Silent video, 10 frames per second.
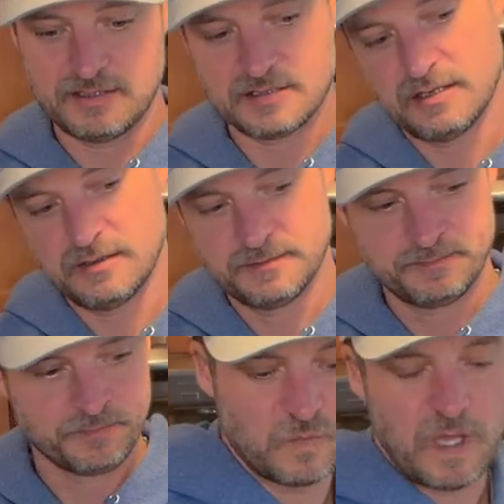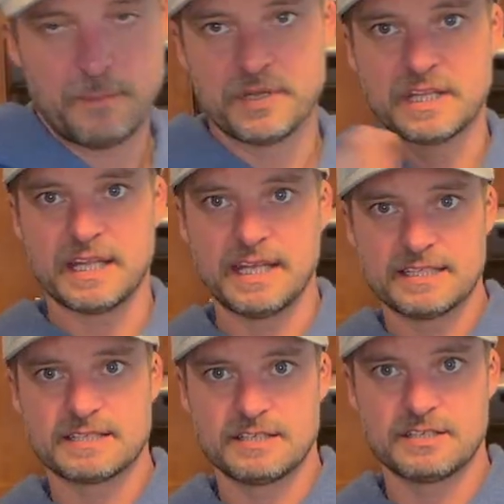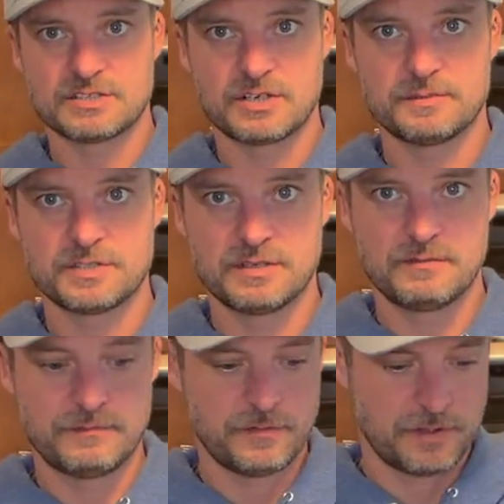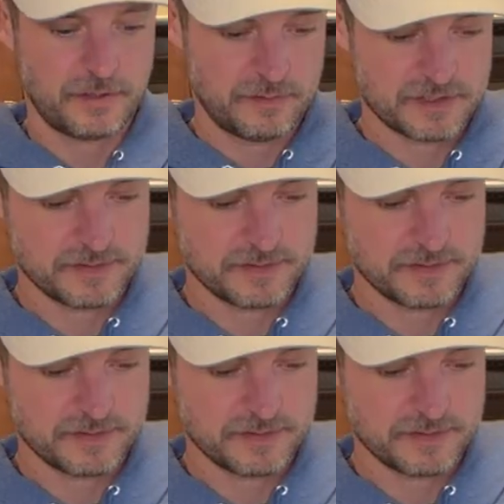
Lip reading: So I'll put the links in the description for those.